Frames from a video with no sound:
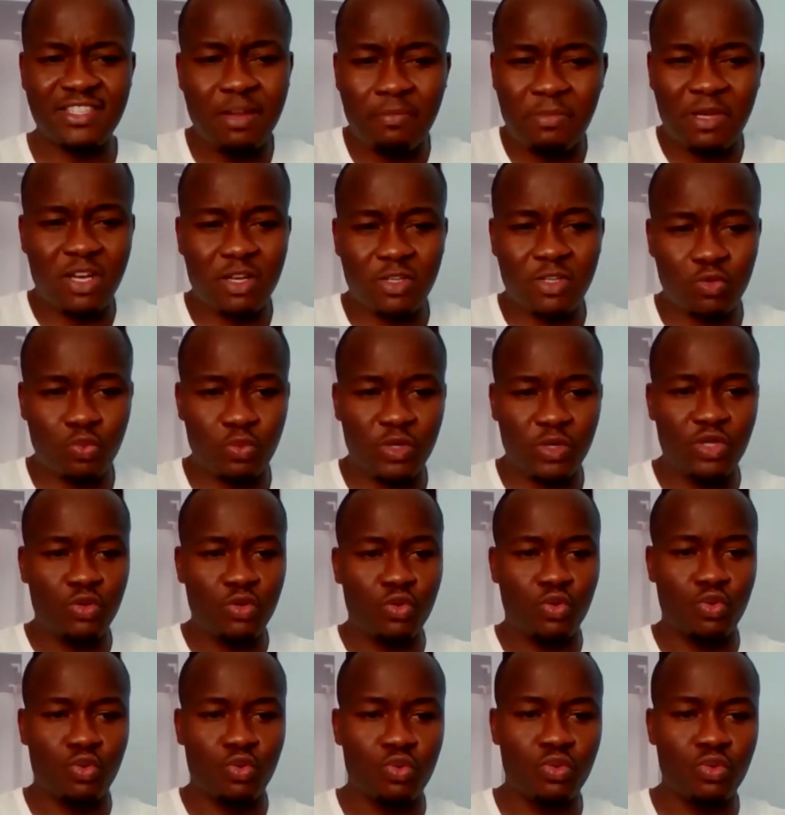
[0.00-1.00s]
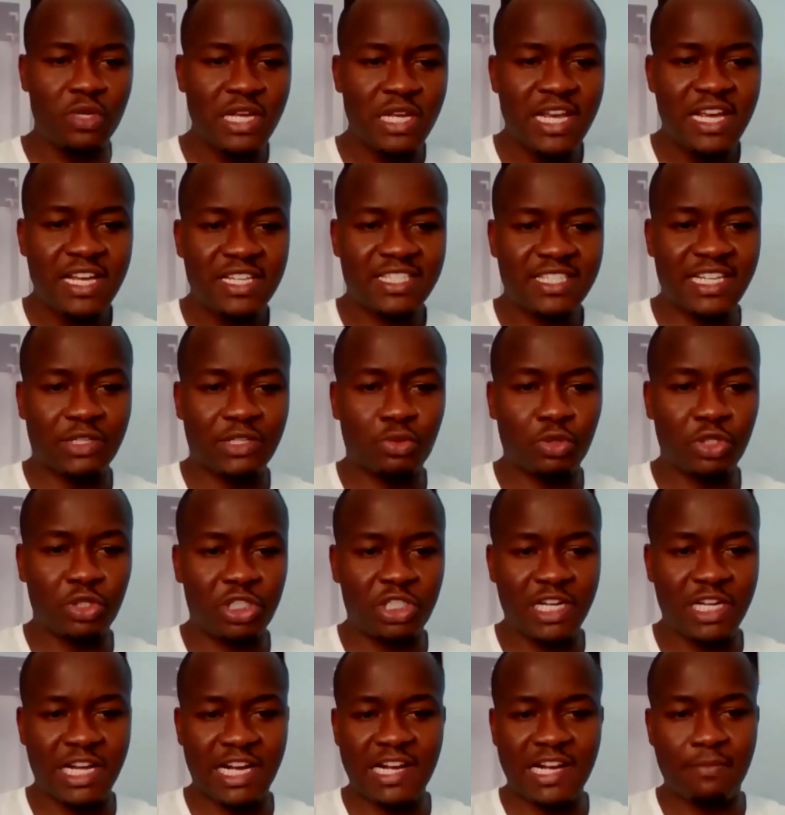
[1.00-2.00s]
It's not because we knew who
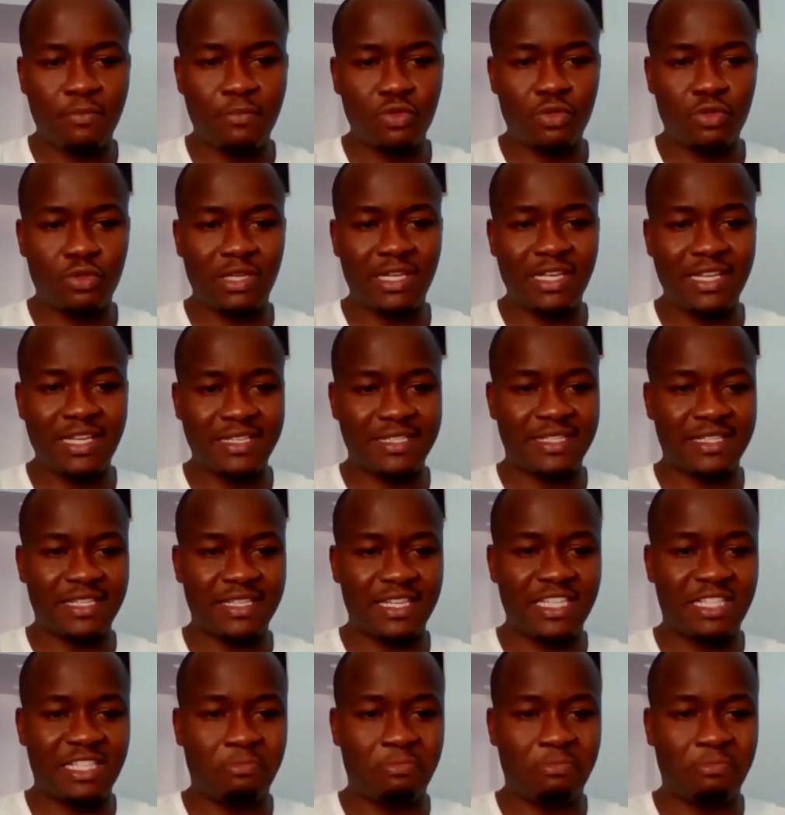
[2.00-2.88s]
Satoshi Nakamoto is.